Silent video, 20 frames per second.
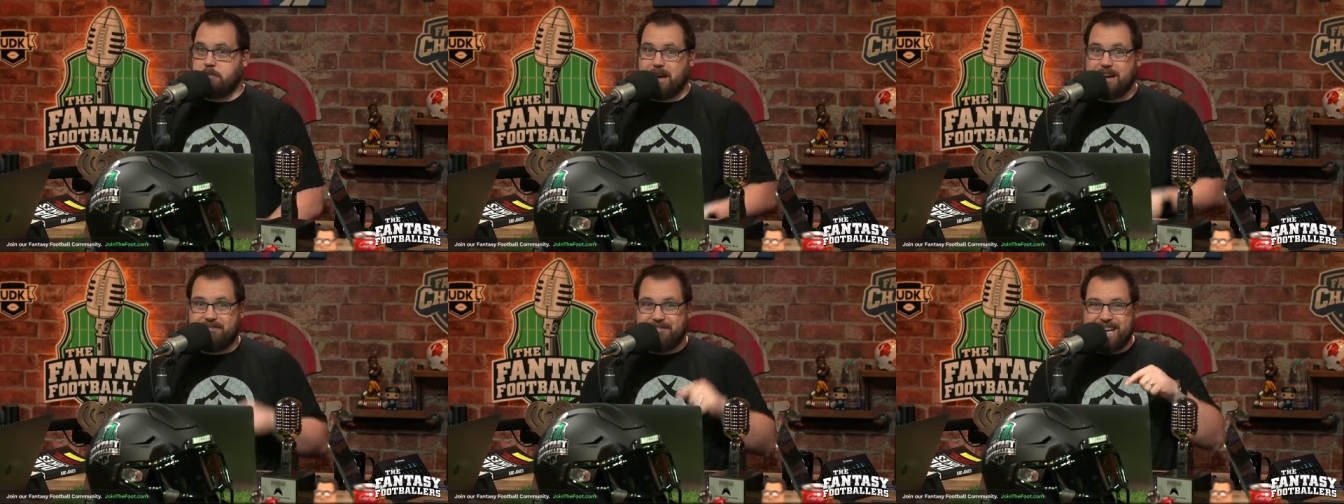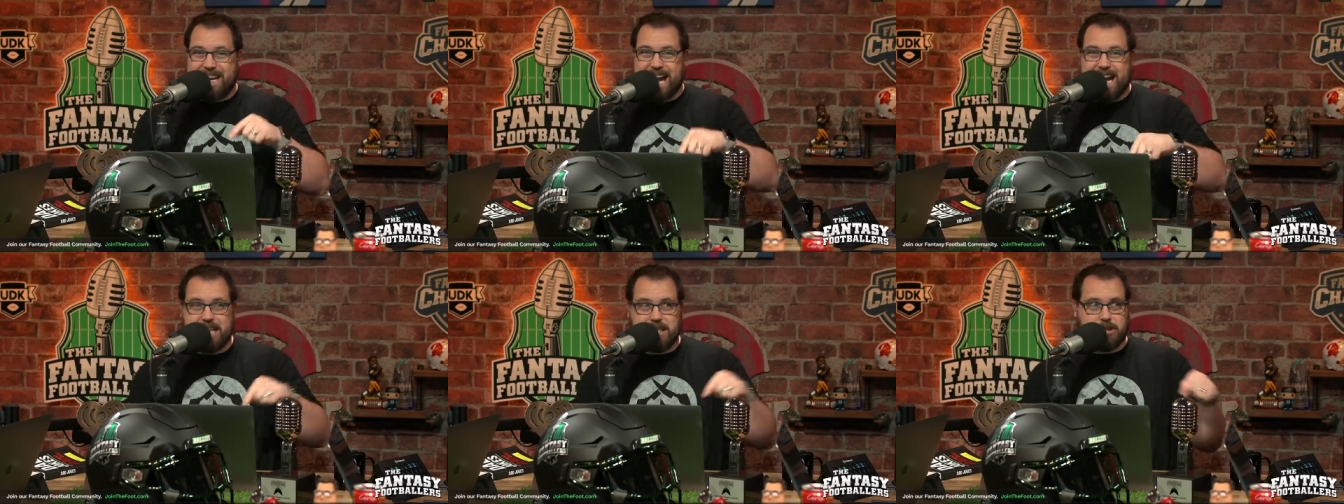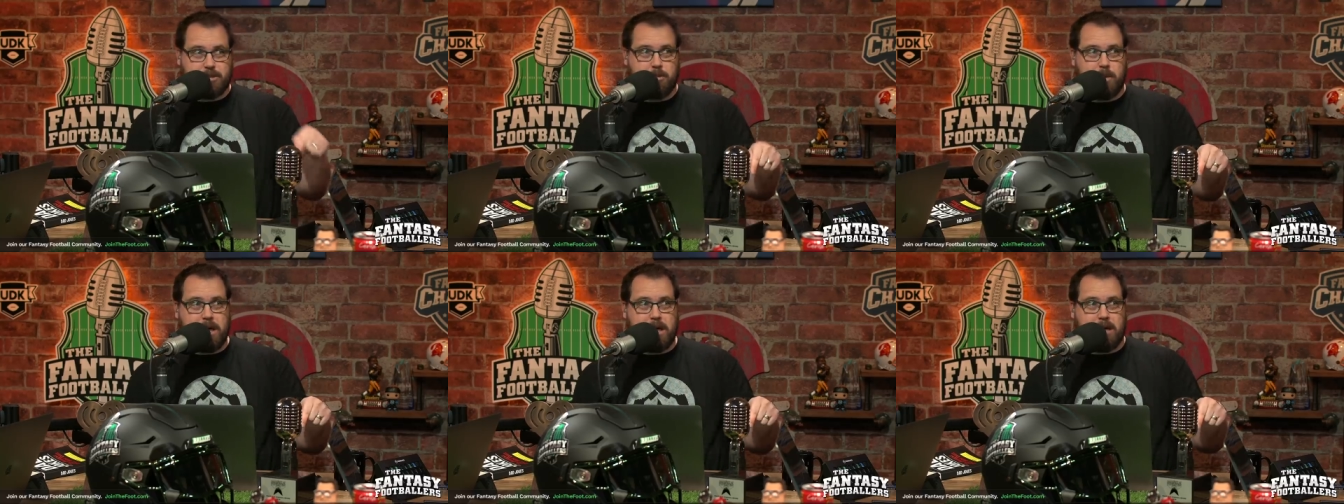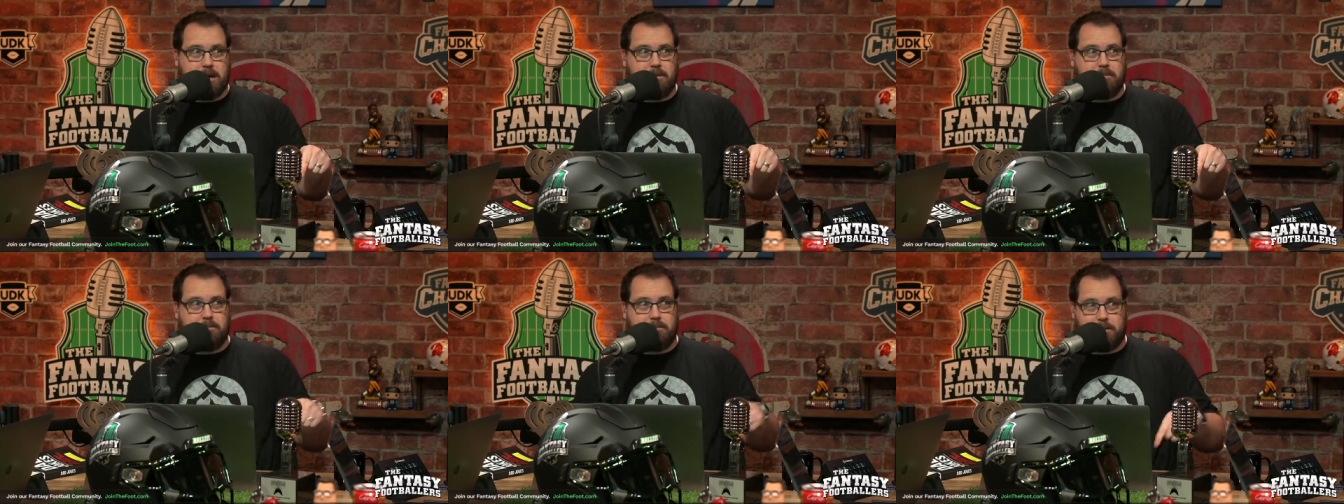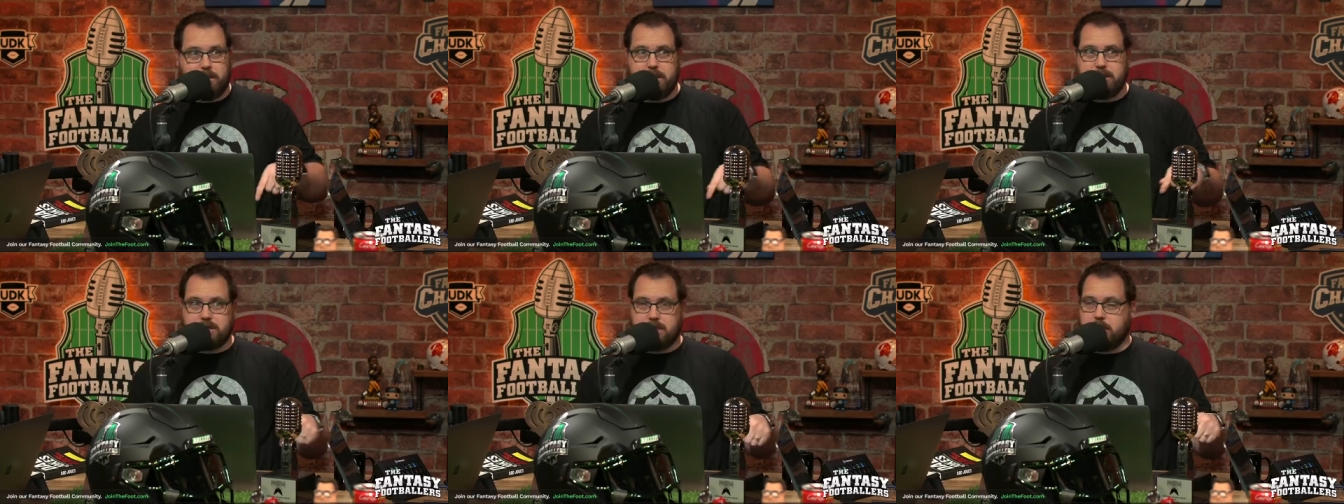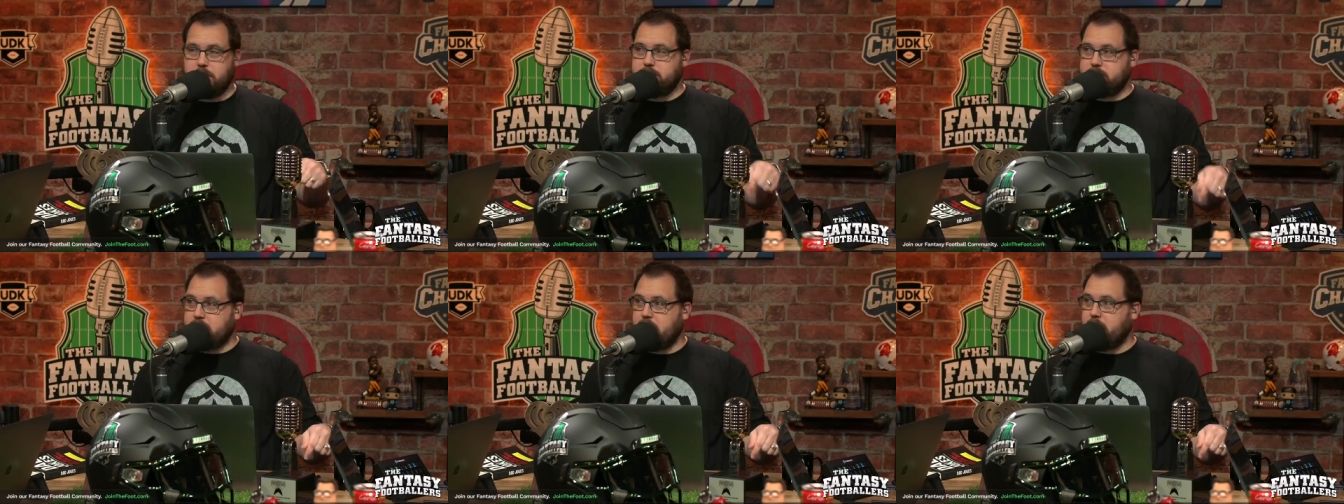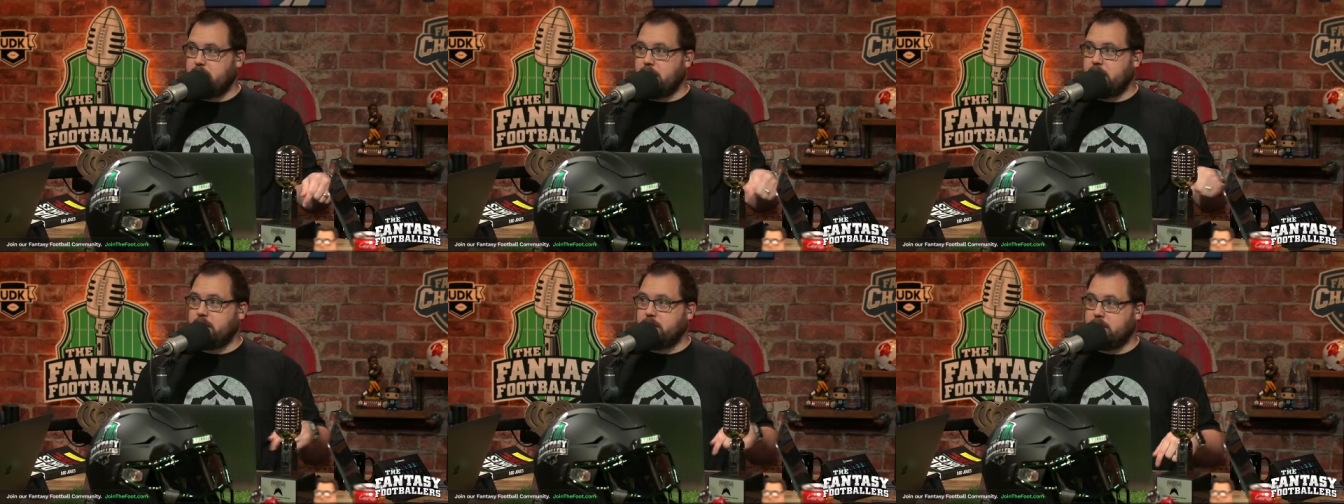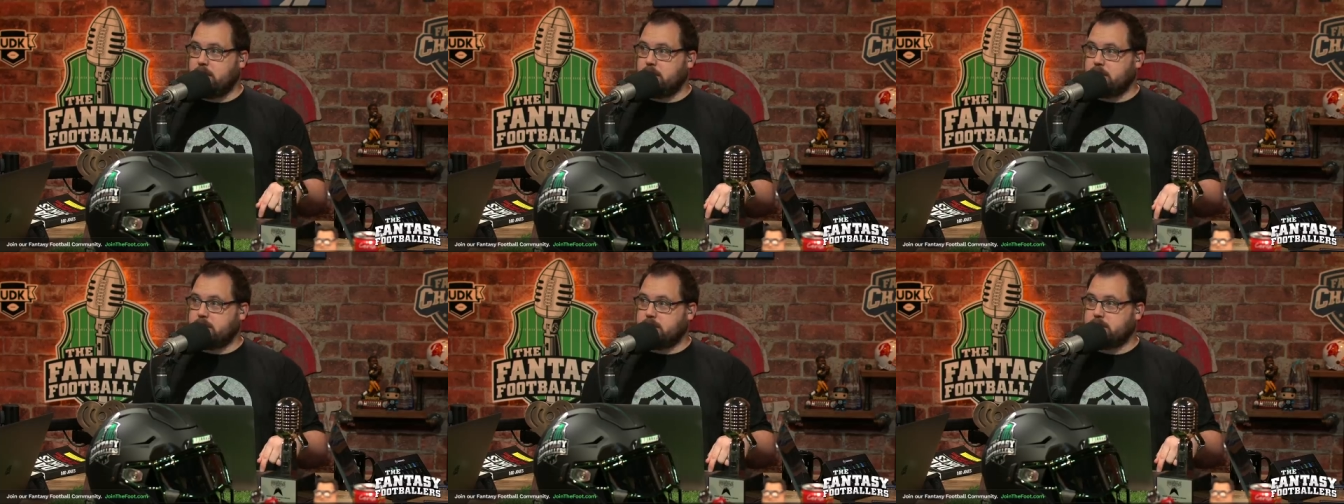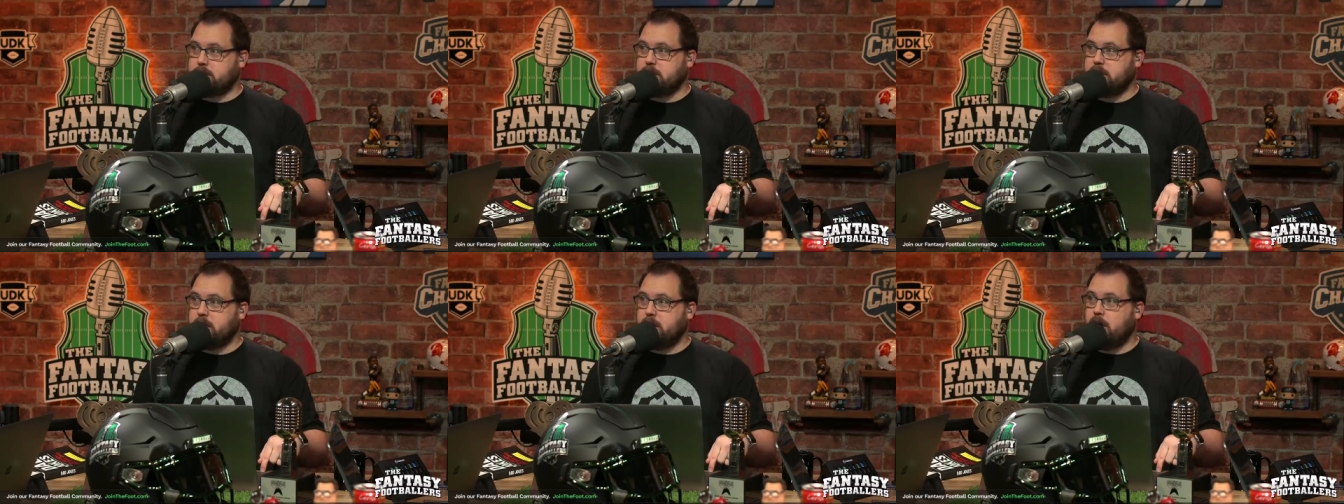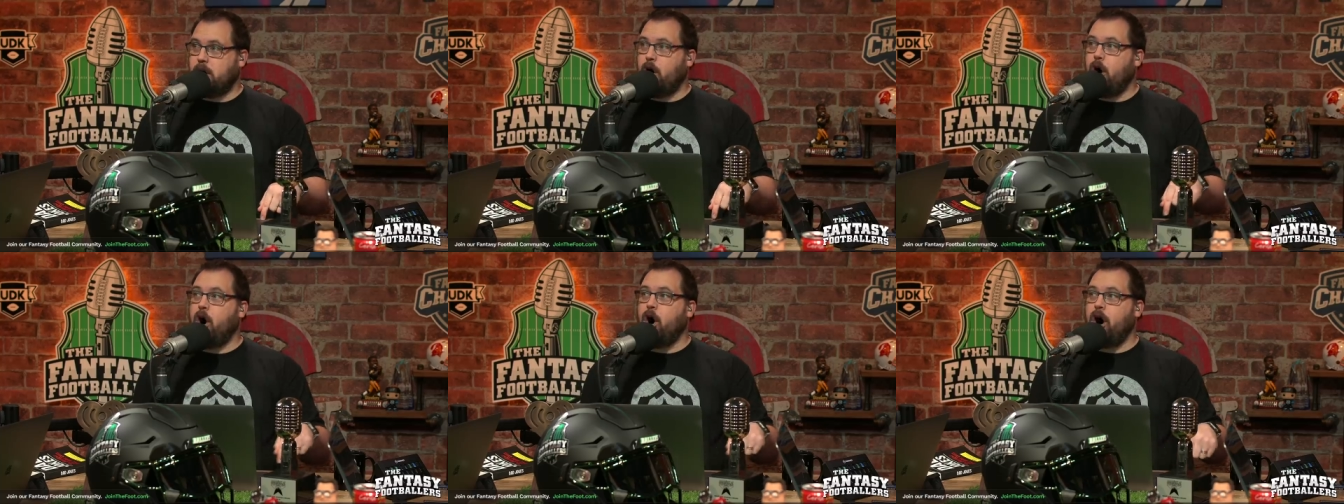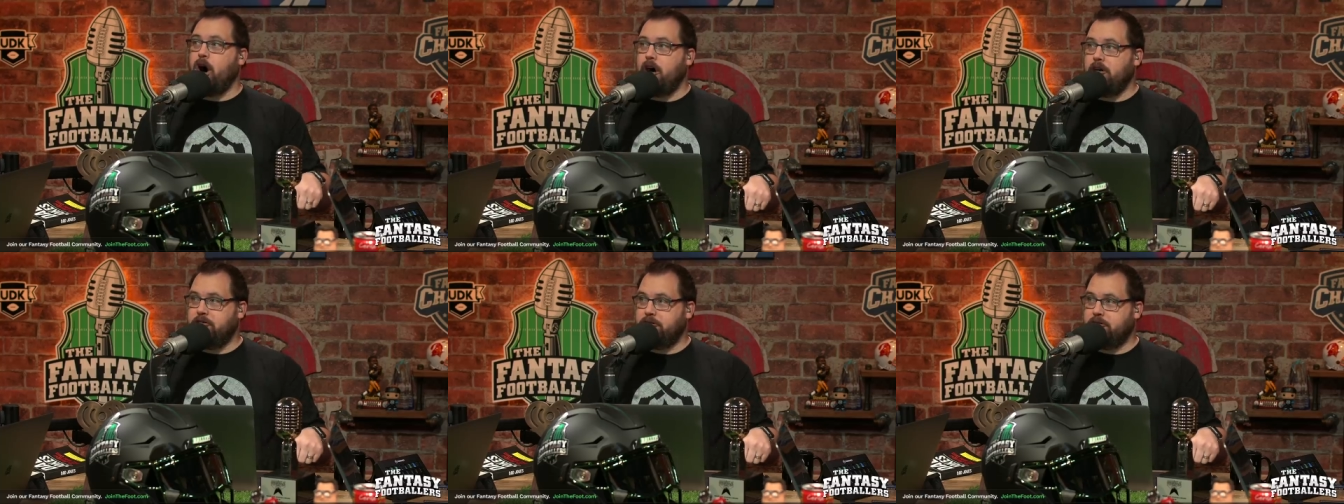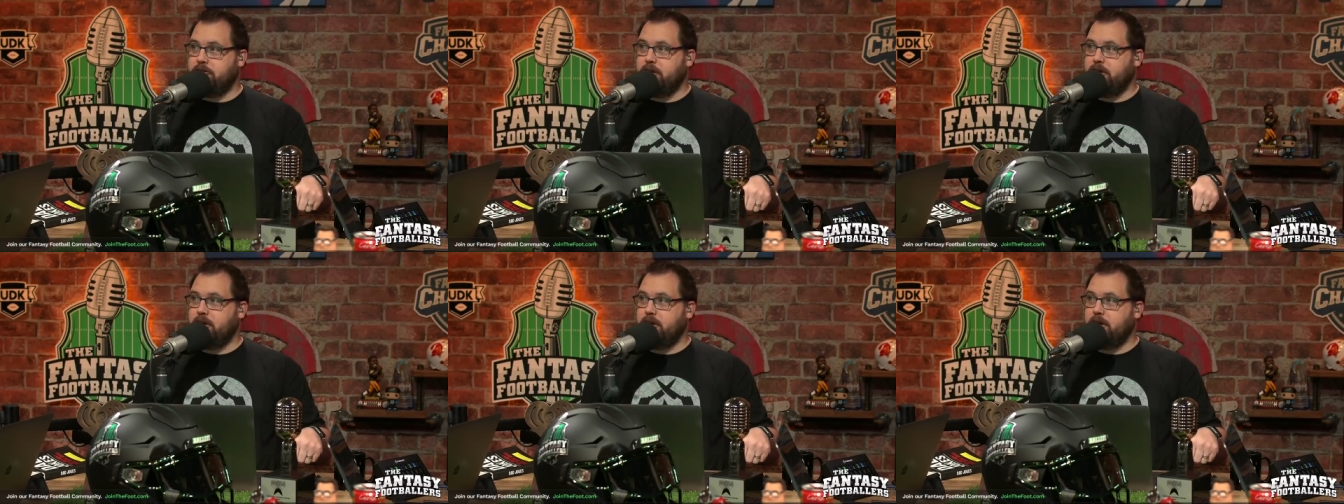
but if next week Brees comes out and looks off,